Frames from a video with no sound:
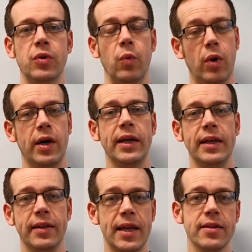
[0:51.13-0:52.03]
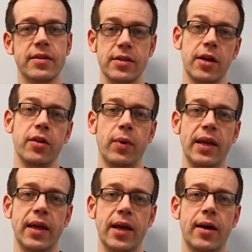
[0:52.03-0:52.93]
why the answers are the
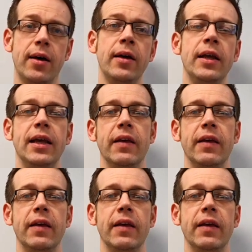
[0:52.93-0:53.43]
way they are,